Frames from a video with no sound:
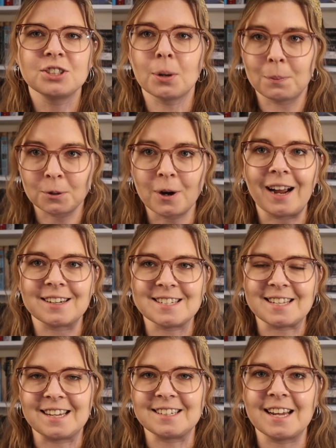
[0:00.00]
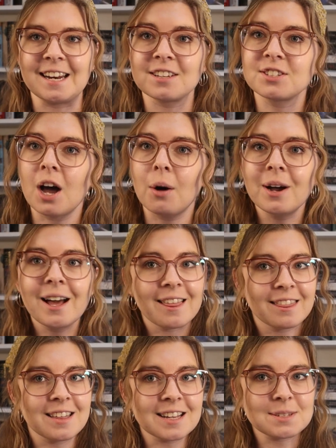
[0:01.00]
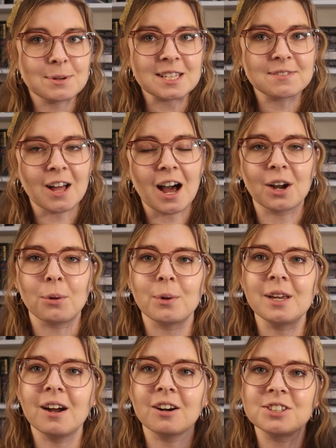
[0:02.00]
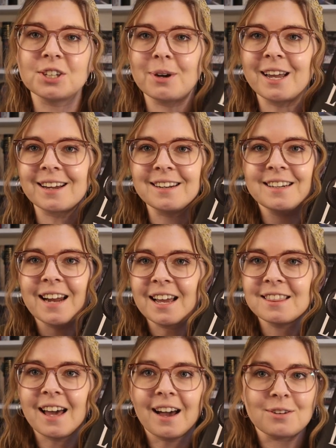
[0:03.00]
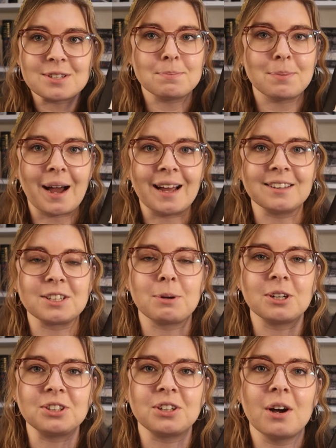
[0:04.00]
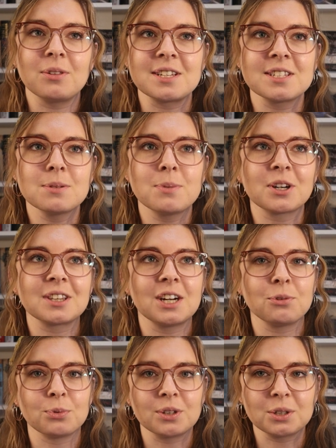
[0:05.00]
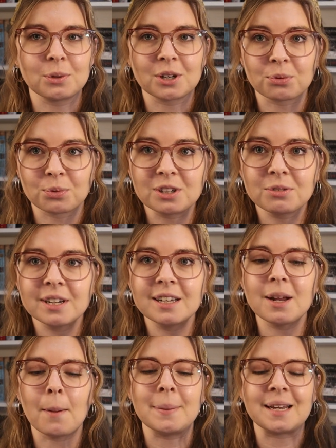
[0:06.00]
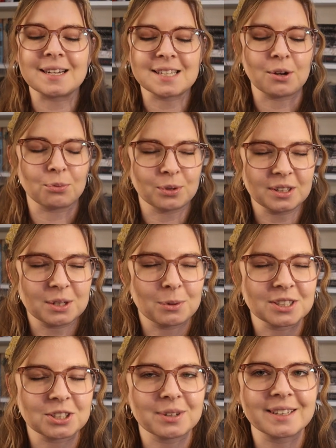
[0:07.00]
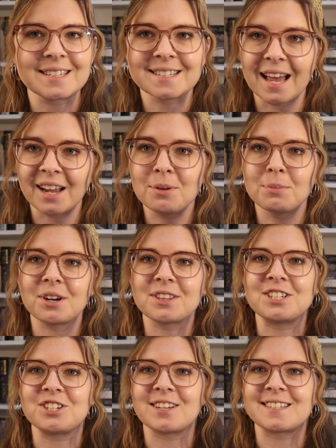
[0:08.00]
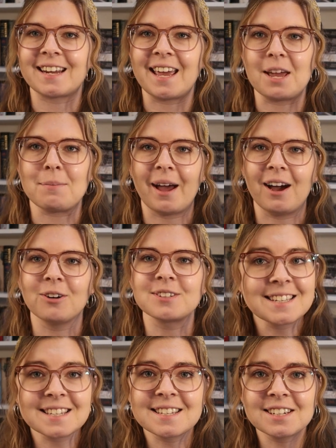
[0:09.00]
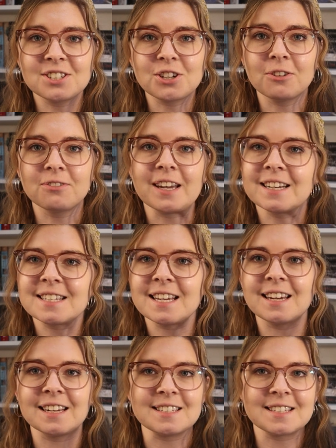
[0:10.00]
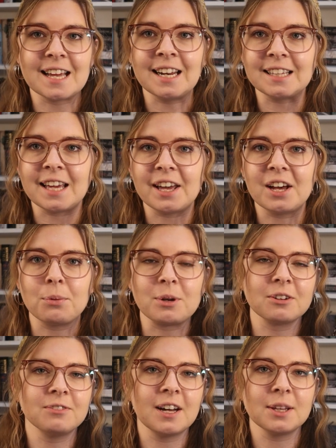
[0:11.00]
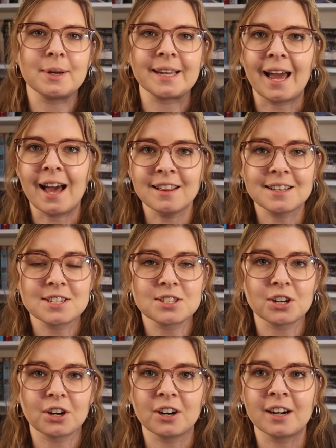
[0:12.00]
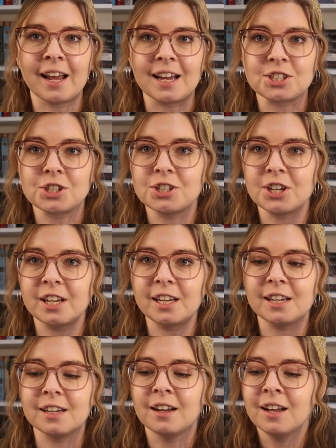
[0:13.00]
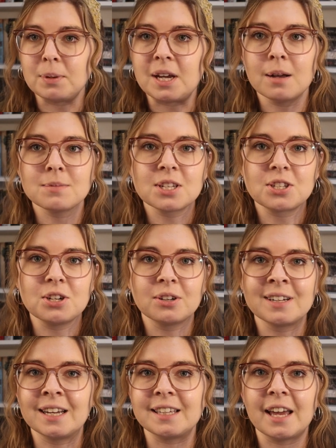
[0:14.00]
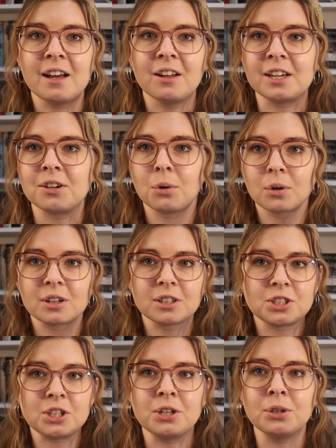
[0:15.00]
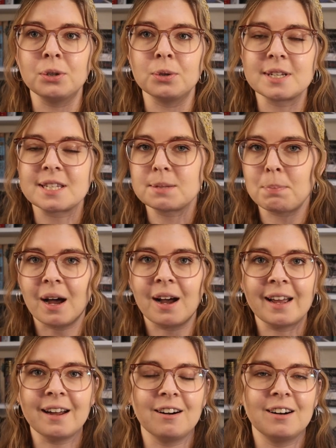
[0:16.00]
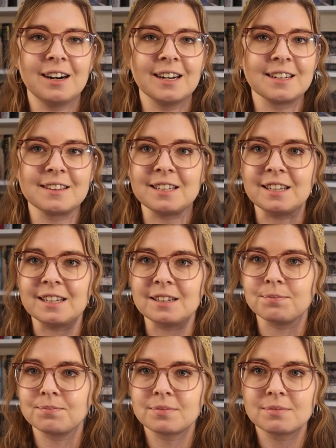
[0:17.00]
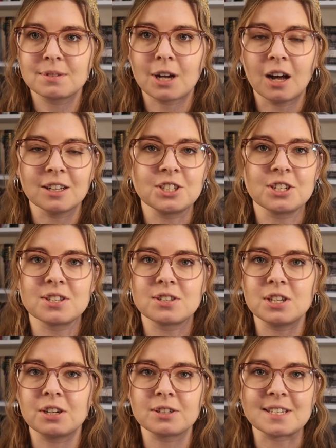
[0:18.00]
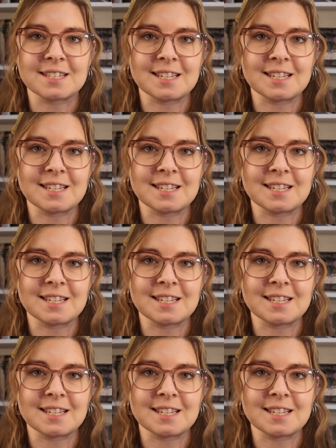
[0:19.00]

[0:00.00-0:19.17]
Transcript: to practice annotating. So this week's vlog, we are doing Ninth House by Leigh Bardugo. This is a book that I really want to reread because I really want to read the second book that just came out. This is an adult fantasy. It is set at Yale. We are following Alex Stern as she becomes a student at Yale in order to spy on the college's secret